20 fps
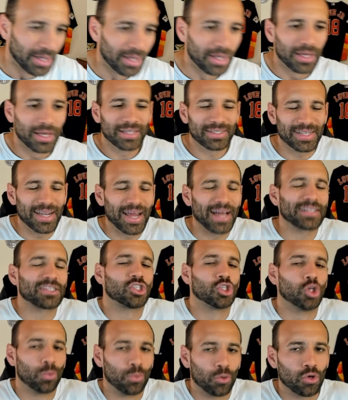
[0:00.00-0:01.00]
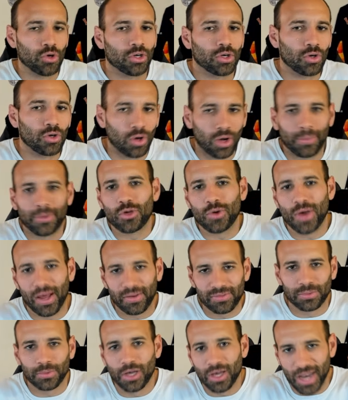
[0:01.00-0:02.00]
It's not super critical. You
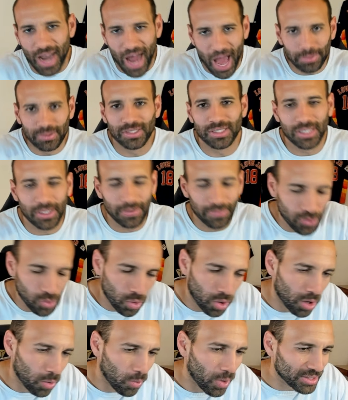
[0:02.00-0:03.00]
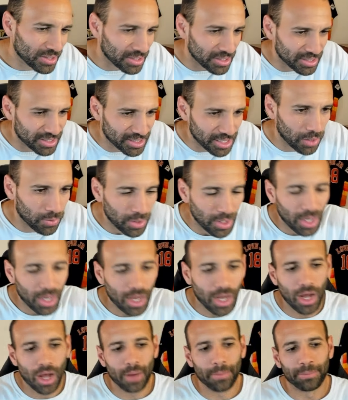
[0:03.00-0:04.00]
have some good options if you are Wesley So,
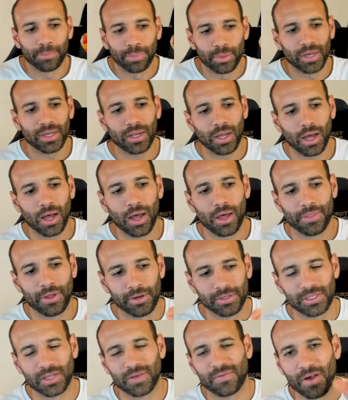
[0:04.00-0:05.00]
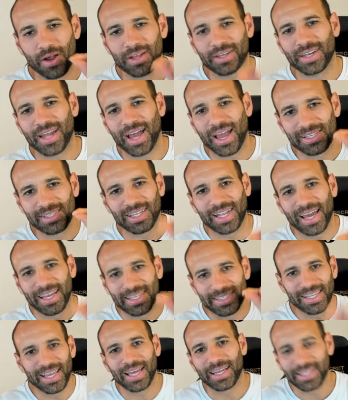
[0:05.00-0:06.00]
but there's a very nice
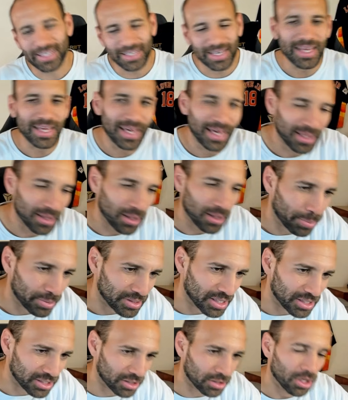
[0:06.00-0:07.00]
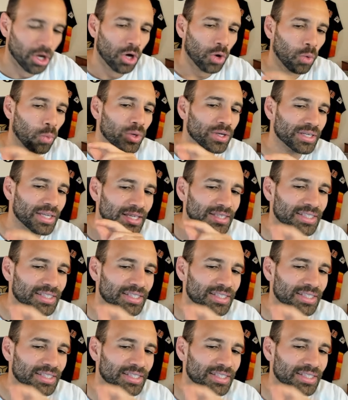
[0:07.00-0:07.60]
technique in the position. We did